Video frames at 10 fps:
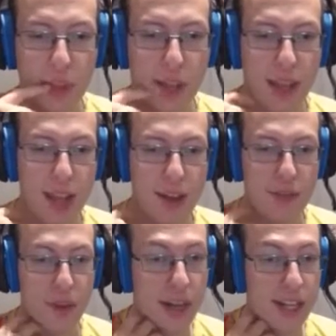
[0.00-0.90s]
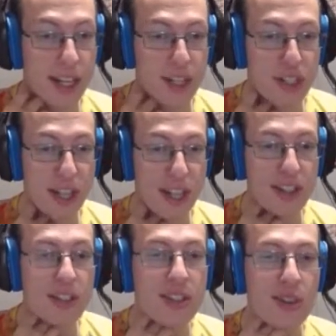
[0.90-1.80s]
have unhinged
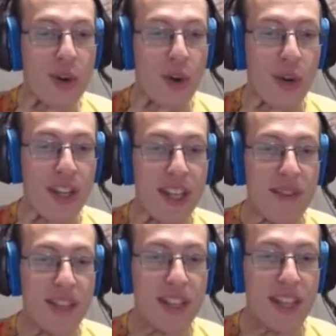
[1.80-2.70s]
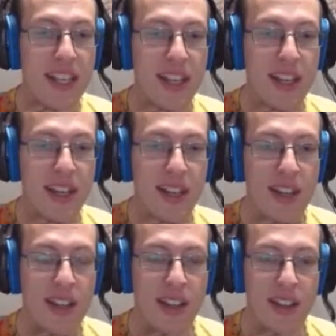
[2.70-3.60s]
lands, or even the
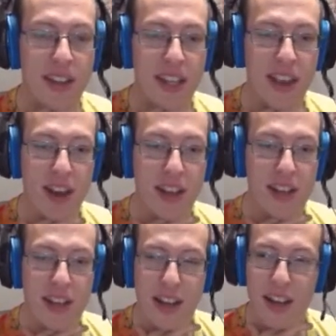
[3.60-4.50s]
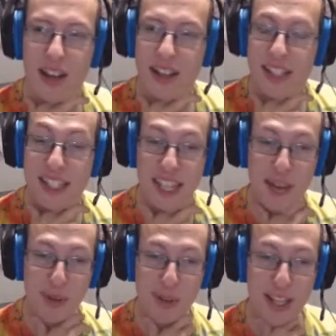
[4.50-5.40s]

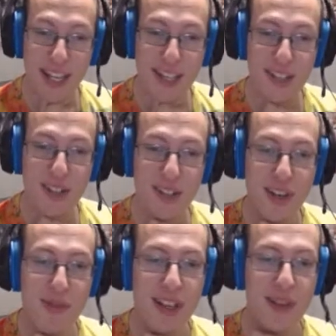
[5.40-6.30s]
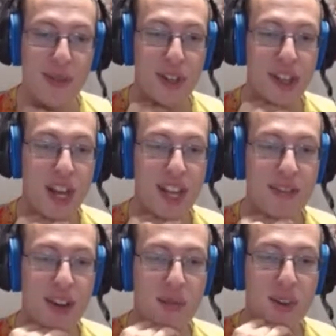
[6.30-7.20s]
unstable lands that are coming out, the John
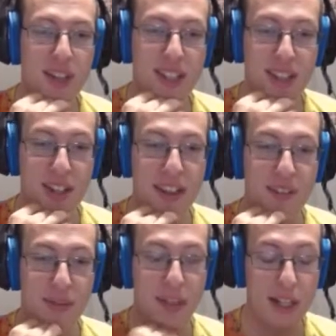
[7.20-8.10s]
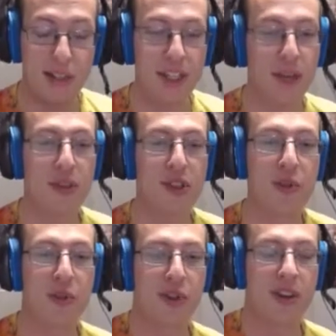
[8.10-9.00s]
Avon ones that have literally almost no
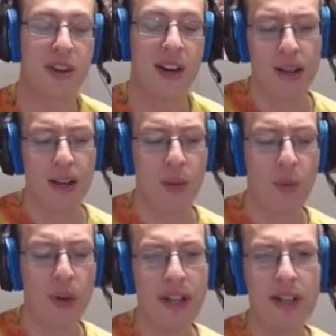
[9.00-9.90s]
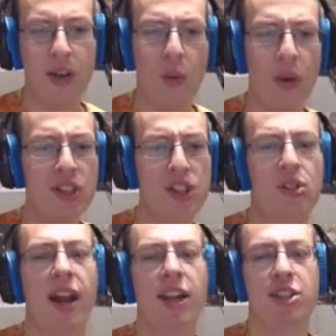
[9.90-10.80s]
border. What
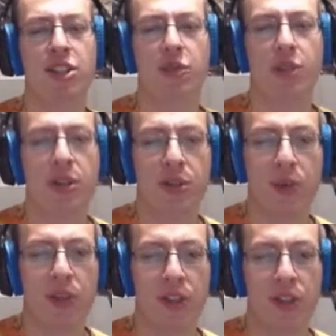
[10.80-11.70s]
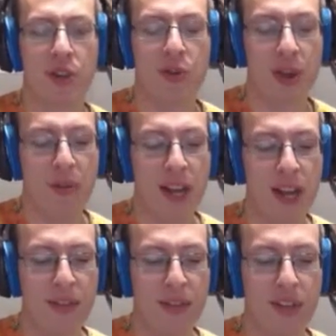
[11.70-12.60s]
strategies are we going to put in the queue? I mean,
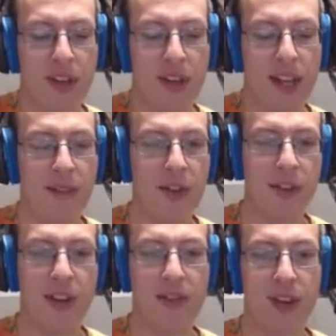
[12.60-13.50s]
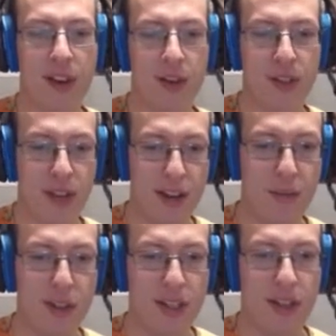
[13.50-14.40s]
obviously you're going to have all the 5 colors, you're going to
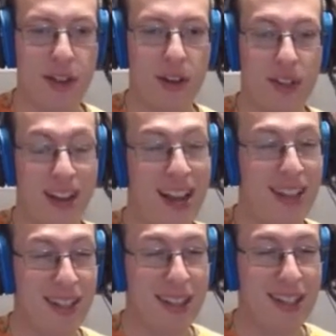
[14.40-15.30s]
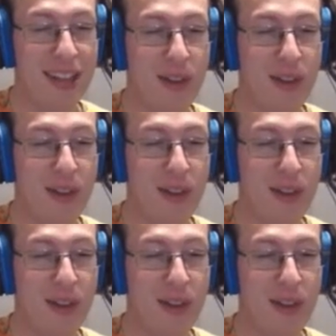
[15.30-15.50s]
have multicolors, and I like to have